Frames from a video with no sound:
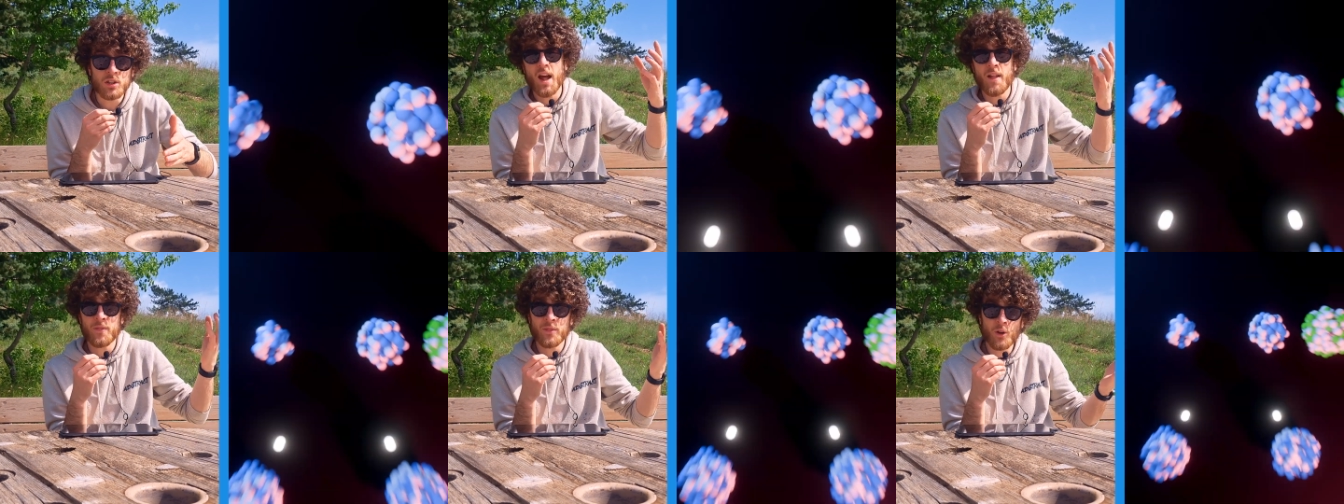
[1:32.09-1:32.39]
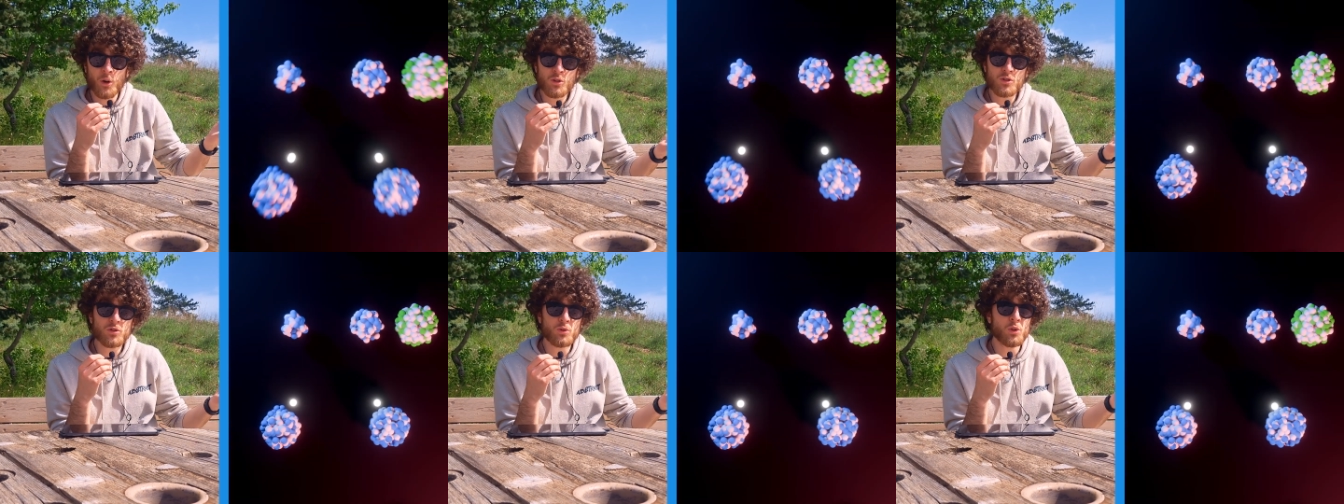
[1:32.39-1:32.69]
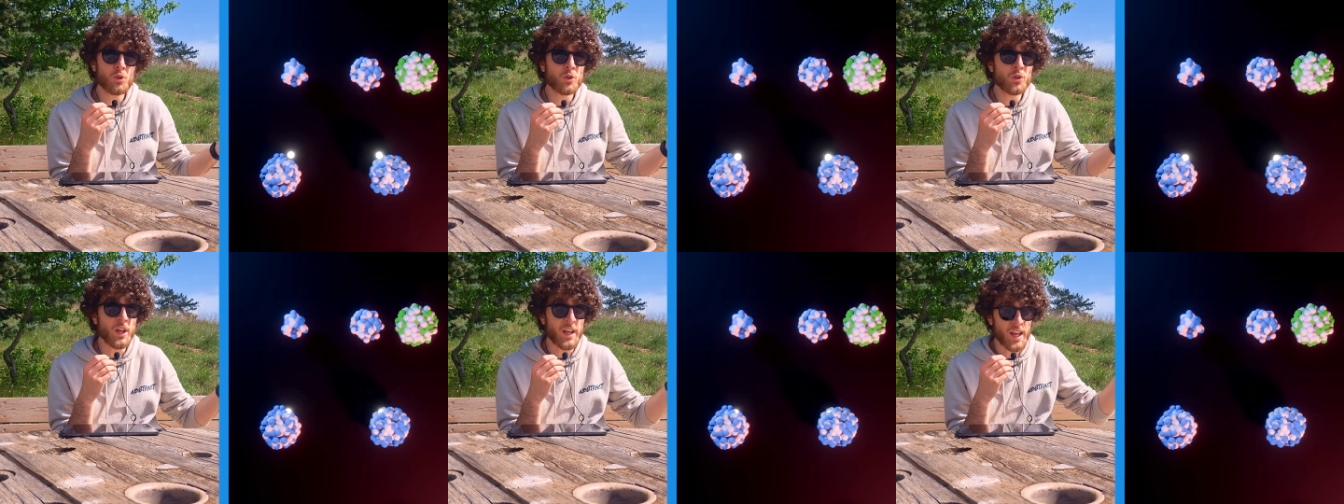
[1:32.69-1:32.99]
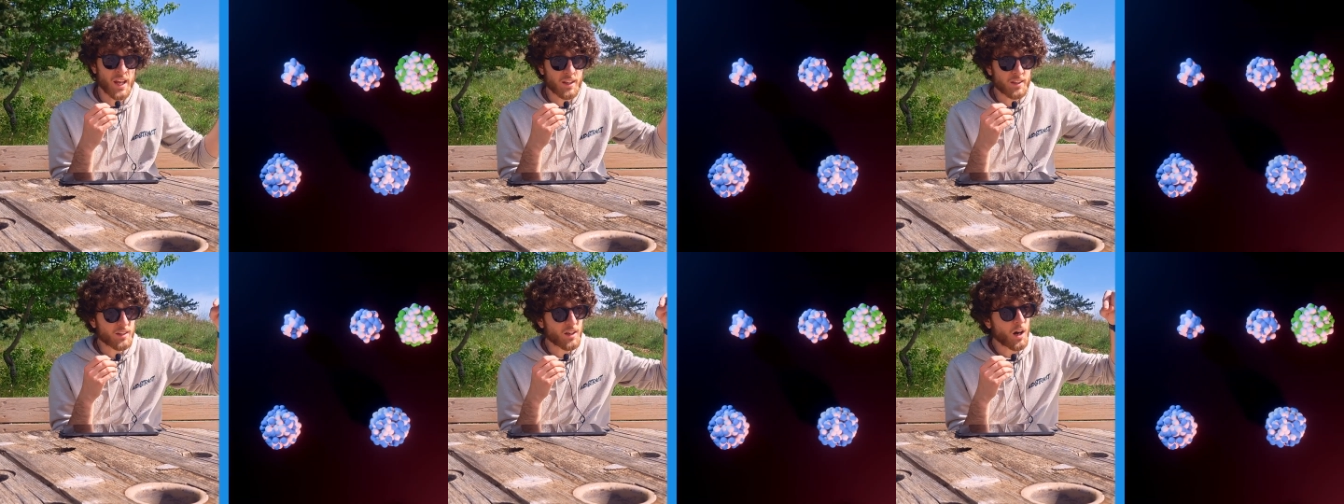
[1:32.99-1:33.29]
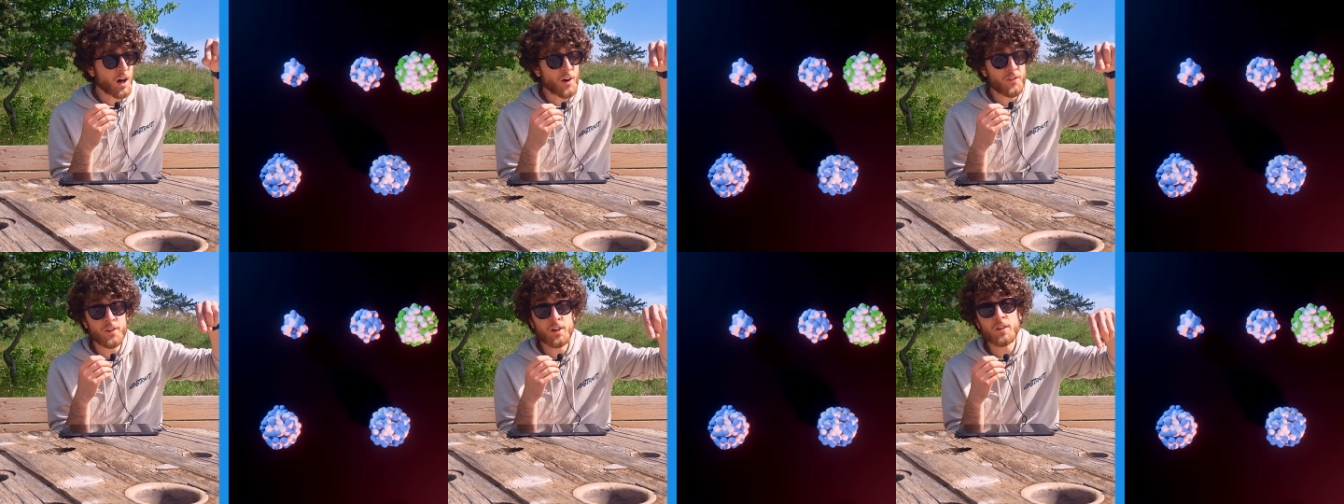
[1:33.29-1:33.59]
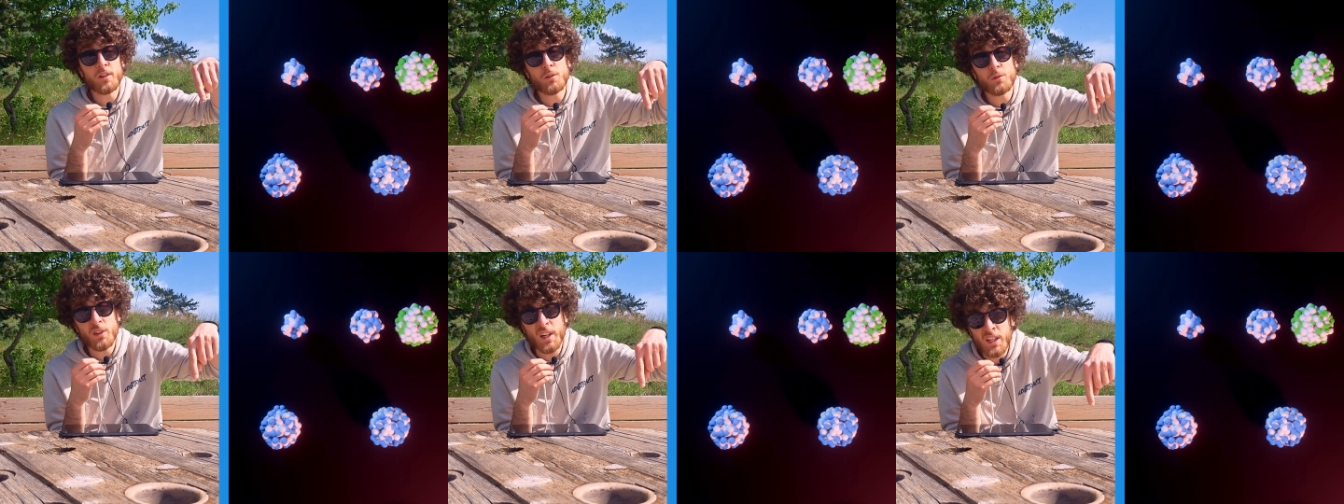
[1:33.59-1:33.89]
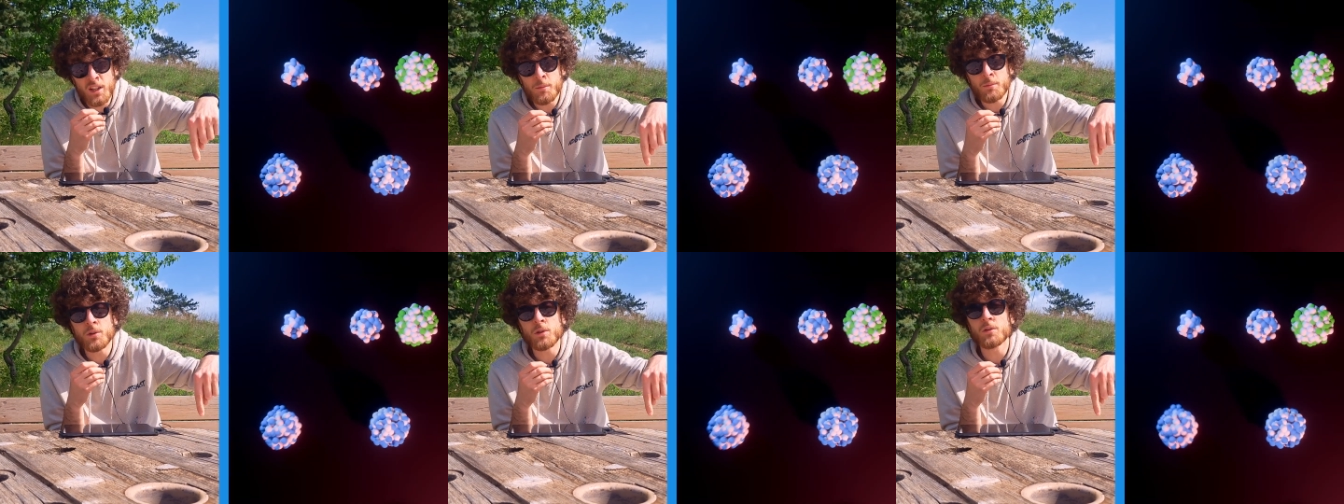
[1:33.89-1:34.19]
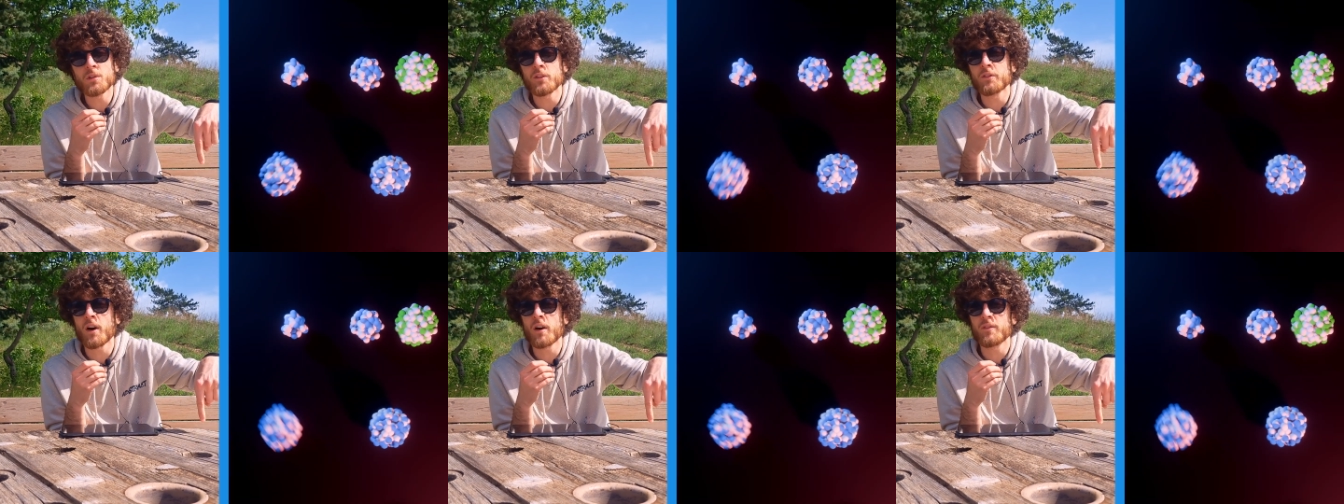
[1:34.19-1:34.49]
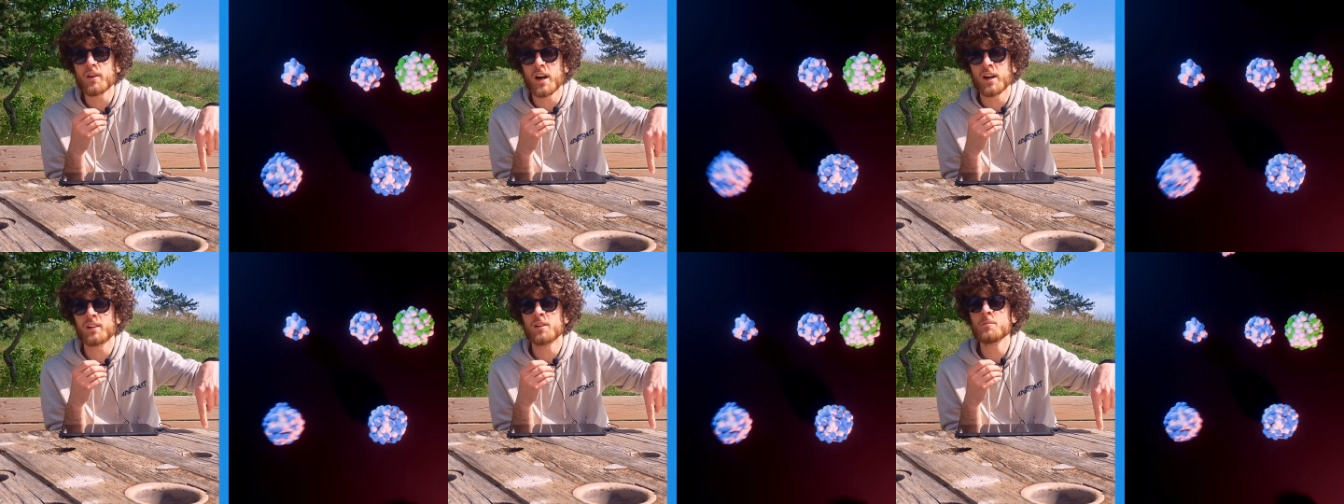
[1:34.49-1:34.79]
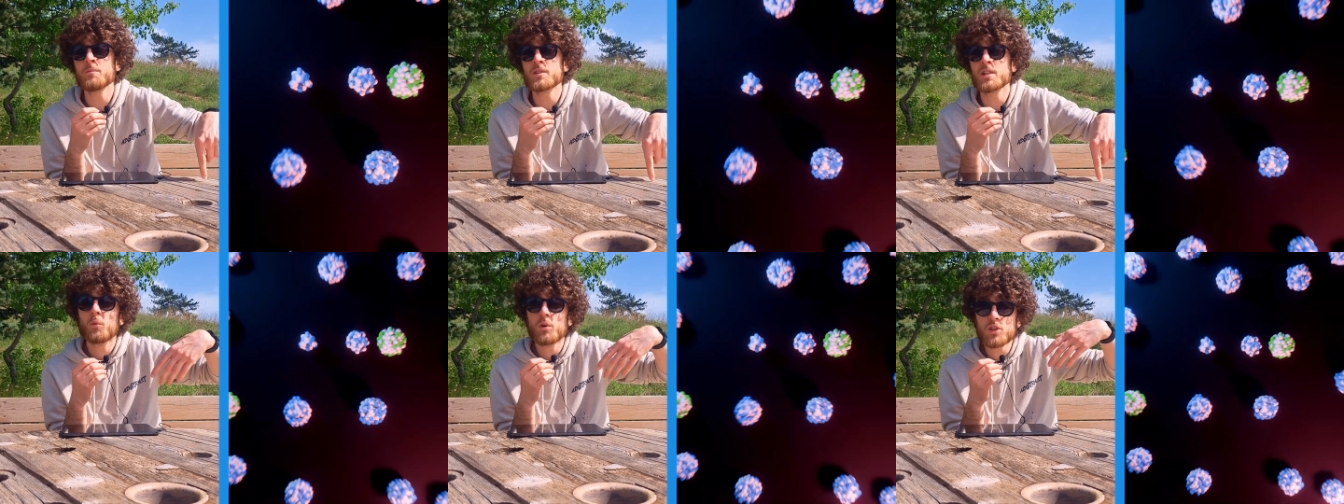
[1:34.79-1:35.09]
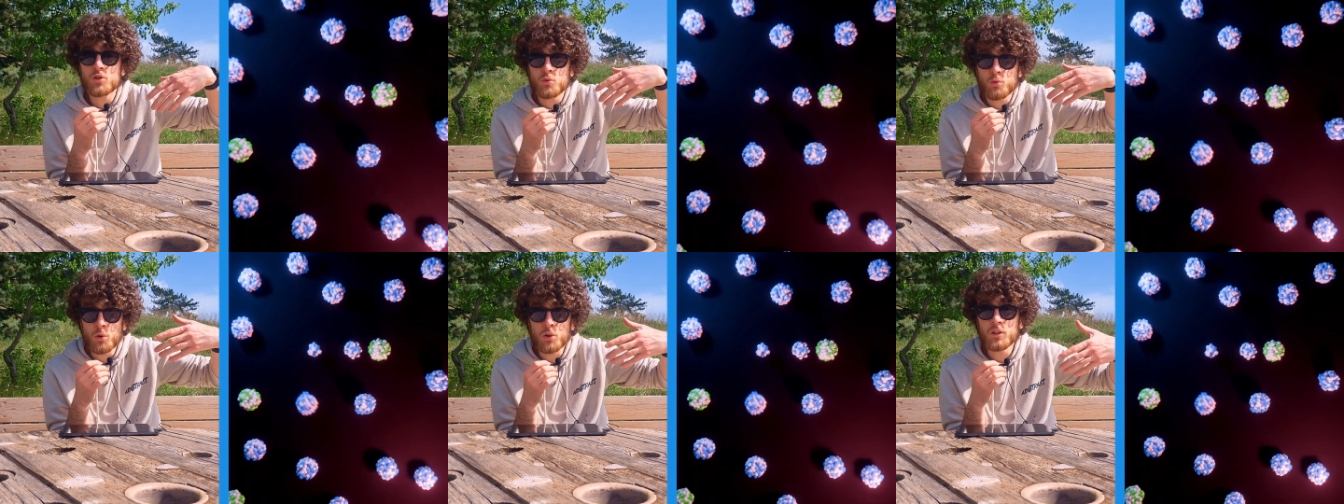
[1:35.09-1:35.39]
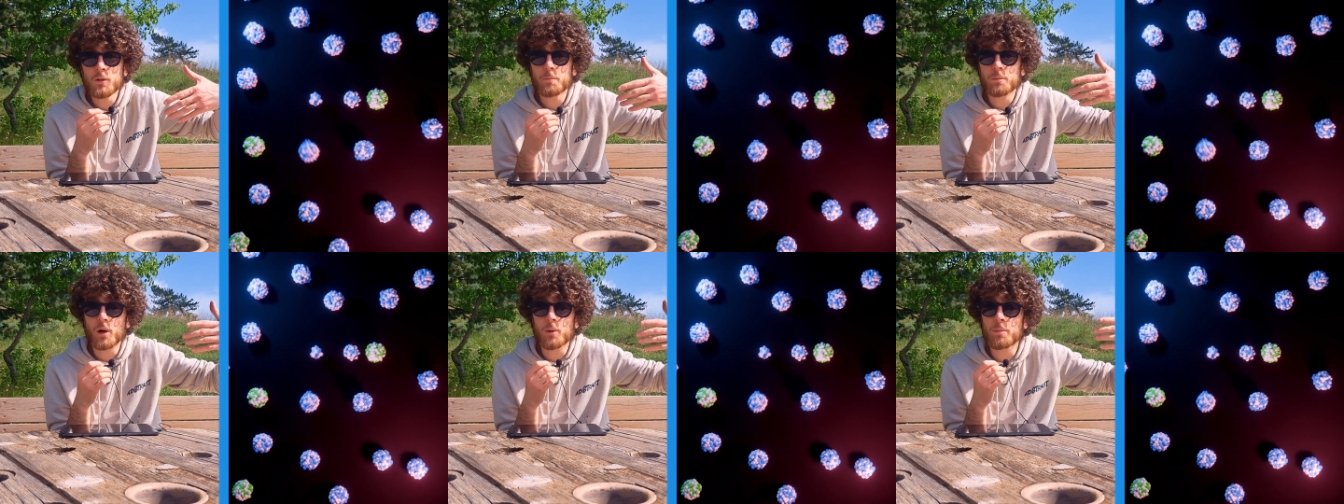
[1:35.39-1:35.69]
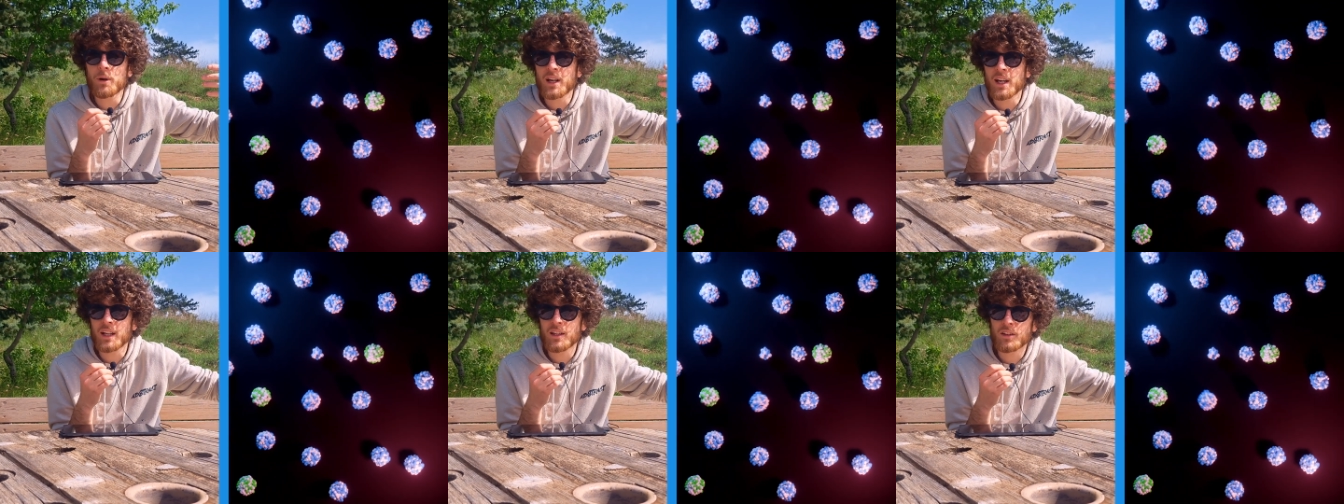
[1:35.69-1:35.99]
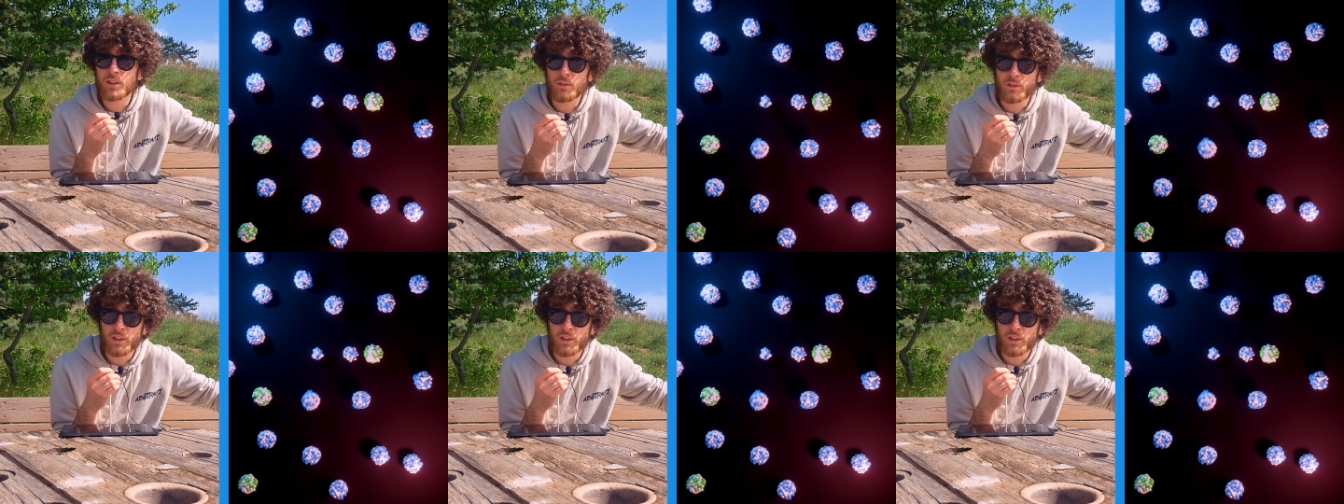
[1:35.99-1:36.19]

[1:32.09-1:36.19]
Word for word: And those could hit other uranium two thirty-five atoms, which would propagate the